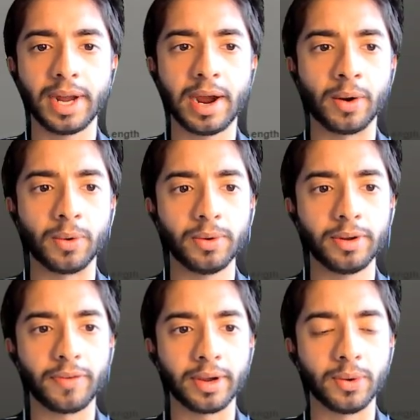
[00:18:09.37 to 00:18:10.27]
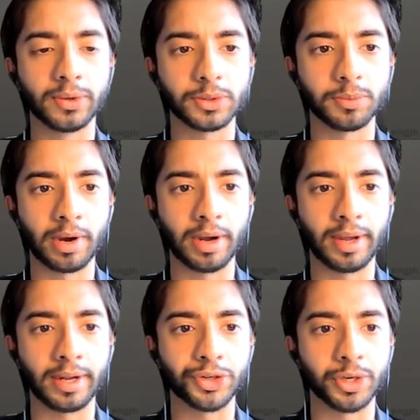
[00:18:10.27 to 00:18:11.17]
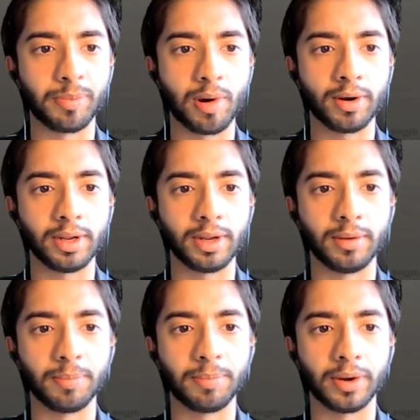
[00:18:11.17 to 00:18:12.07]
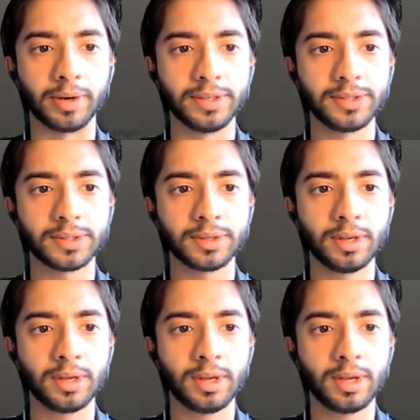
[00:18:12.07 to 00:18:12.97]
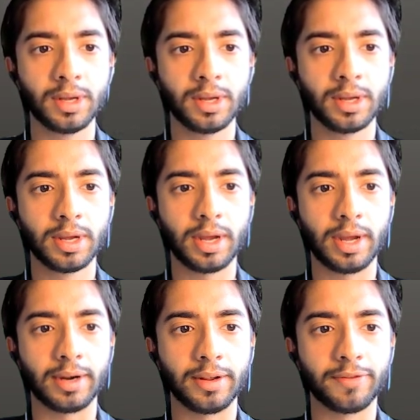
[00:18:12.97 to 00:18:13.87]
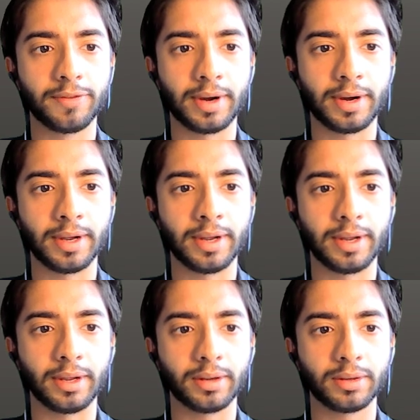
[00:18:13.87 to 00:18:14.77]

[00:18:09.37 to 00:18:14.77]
now if I go to my engine bodies, and if I